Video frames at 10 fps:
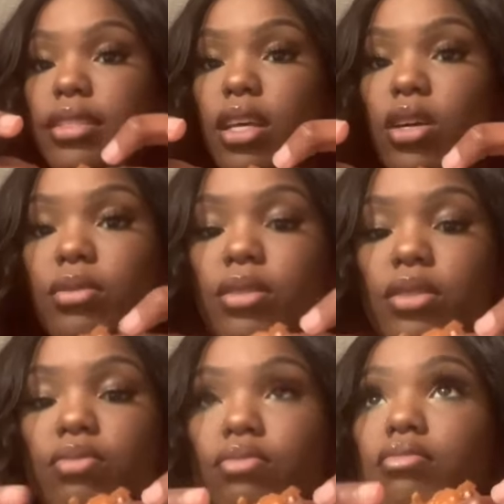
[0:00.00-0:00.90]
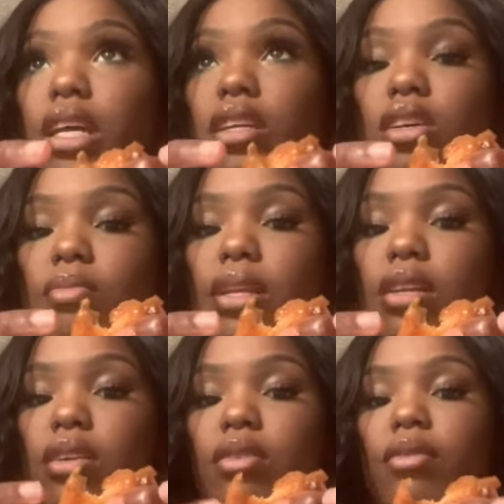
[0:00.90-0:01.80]
So take a little bit of
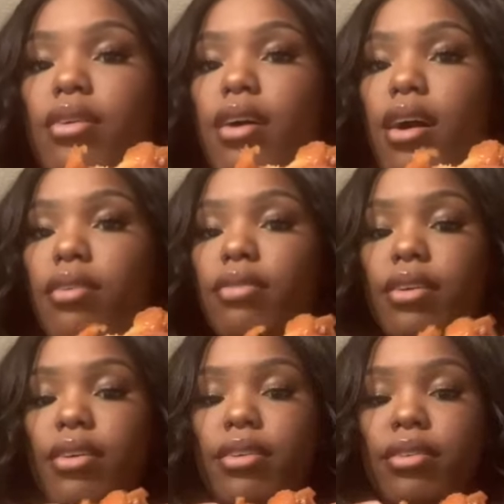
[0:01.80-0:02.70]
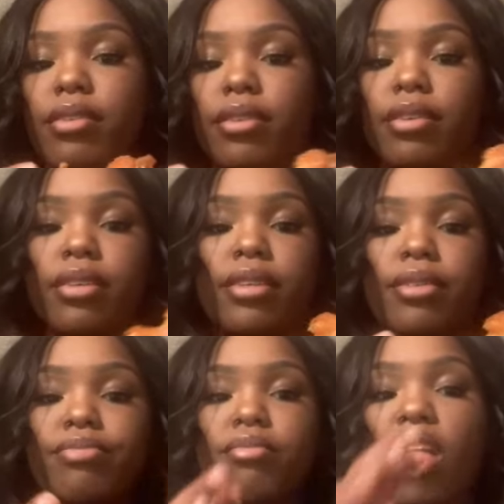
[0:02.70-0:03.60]
the corner off.
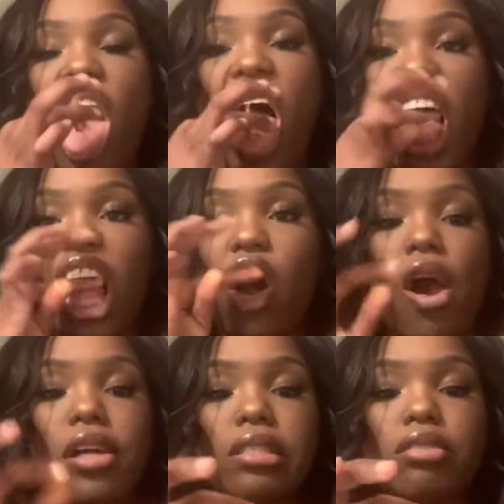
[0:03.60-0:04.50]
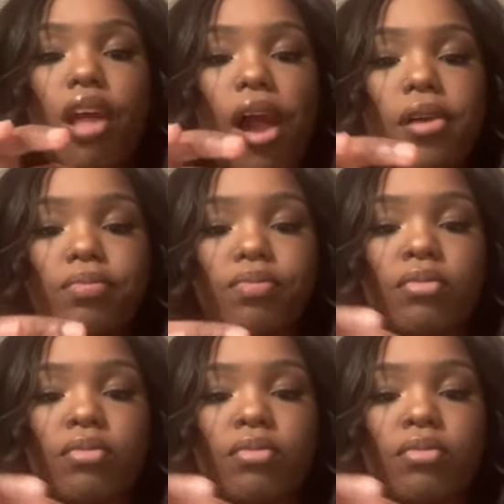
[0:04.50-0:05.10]
I'm going in the dark.